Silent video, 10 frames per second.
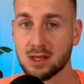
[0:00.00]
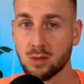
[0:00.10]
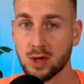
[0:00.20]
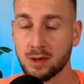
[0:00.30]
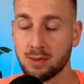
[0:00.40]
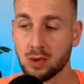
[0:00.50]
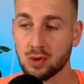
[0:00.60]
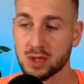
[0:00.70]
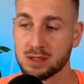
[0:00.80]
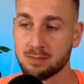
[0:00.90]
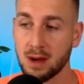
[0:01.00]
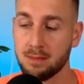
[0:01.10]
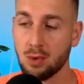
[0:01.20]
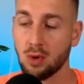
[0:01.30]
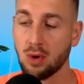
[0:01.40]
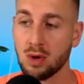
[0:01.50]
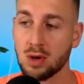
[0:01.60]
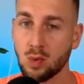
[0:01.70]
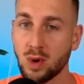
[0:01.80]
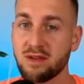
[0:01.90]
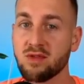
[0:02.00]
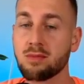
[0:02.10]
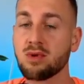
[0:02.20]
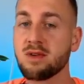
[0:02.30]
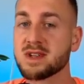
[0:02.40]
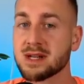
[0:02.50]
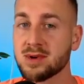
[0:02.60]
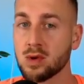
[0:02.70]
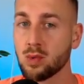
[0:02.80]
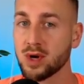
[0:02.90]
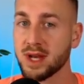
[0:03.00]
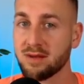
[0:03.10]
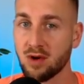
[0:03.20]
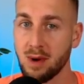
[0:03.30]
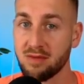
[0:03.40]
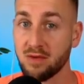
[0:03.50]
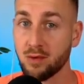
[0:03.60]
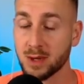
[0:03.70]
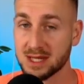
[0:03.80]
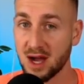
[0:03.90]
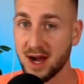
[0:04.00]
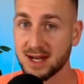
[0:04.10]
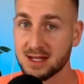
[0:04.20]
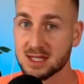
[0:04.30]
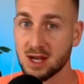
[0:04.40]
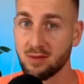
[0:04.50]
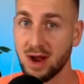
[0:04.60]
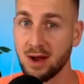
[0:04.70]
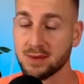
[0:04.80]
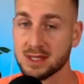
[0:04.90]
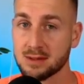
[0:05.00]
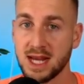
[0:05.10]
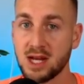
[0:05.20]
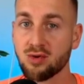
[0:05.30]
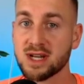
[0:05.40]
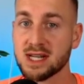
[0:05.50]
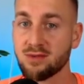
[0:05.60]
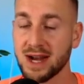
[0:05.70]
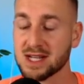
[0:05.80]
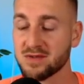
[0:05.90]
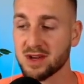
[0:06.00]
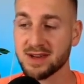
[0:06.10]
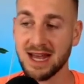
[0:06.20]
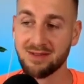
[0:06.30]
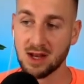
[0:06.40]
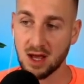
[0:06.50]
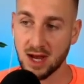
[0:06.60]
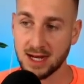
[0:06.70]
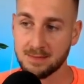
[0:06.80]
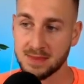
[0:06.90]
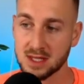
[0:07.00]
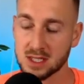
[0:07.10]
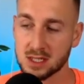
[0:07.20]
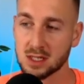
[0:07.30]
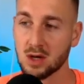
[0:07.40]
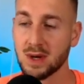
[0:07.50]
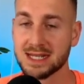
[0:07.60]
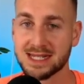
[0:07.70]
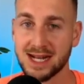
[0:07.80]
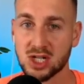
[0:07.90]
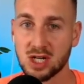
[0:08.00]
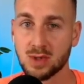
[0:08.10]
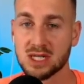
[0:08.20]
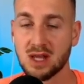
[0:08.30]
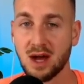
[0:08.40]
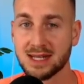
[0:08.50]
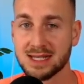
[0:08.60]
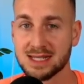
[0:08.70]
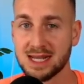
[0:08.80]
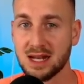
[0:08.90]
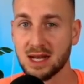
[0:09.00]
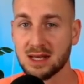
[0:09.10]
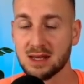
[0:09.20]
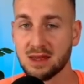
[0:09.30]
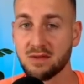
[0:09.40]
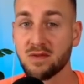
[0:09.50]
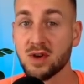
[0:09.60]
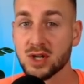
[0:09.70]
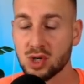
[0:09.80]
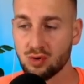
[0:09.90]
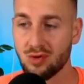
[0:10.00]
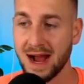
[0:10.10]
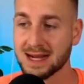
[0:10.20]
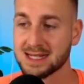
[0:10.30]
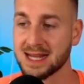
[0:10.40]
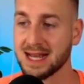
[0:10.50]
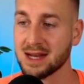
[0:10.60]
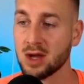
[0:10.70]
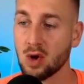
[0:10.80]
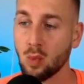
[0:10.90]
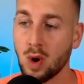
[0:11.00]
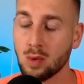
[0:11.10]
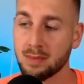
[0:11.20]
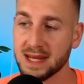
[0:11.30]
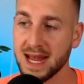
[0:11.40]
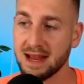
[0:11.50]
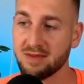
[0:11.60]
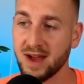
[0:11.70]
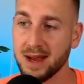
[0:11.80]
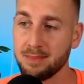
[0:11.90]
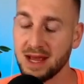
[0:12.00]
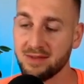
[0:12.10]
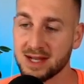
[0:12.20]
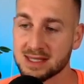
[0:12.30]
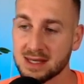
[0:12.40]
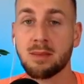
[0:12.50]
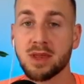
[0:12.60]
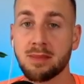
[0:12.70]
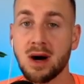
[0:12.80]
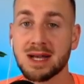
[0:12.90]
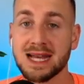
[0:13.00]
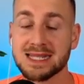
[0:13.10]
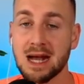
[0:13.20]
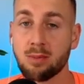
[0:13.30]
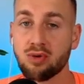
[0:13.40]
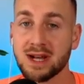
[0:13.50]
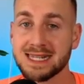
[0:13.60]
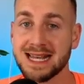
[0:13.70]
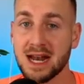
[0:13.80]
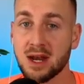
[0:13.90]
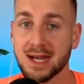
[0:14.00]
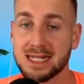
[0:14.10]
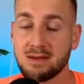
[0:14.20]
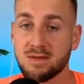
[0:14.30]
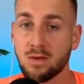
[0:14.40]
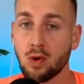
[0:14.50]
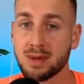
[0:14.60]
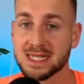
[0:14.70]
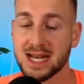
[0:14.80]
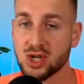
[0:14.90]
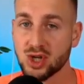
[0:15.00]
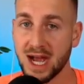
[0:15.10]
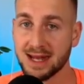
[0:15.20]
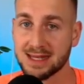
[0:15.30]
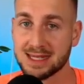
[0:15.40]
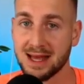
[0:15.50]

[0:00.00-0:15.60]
the word pause, but more we've removed some of the wording from our forward guidance around increasing rates further down the line. So essentially, we're starting to see like the first cracks in what will be a Fed pivot. But the market is now pricing in a 94% chance